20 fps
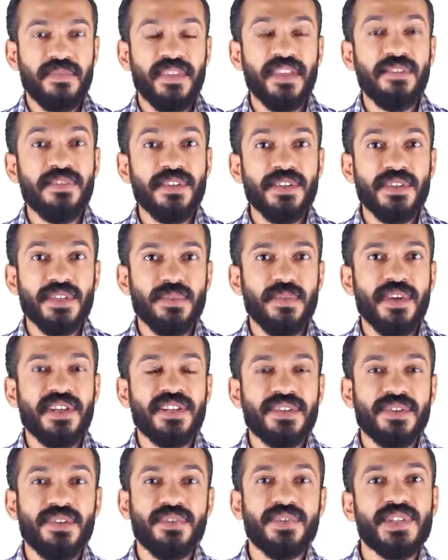The first one
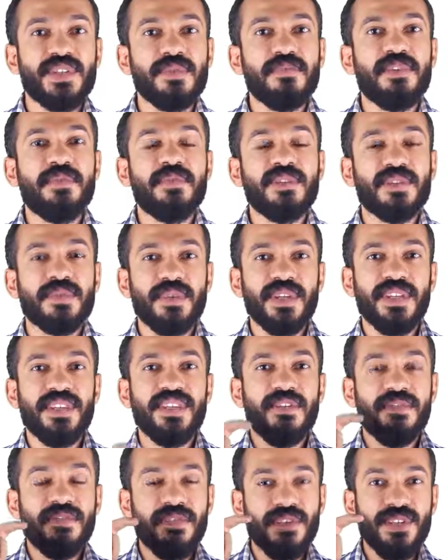is going to be between
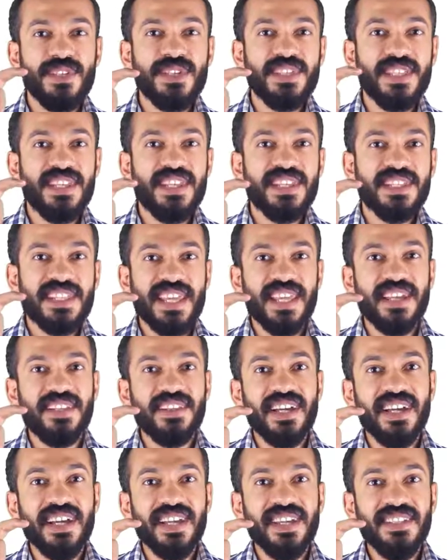the first and the
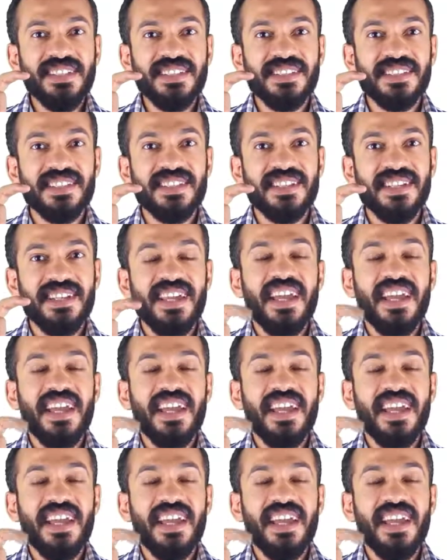second lines,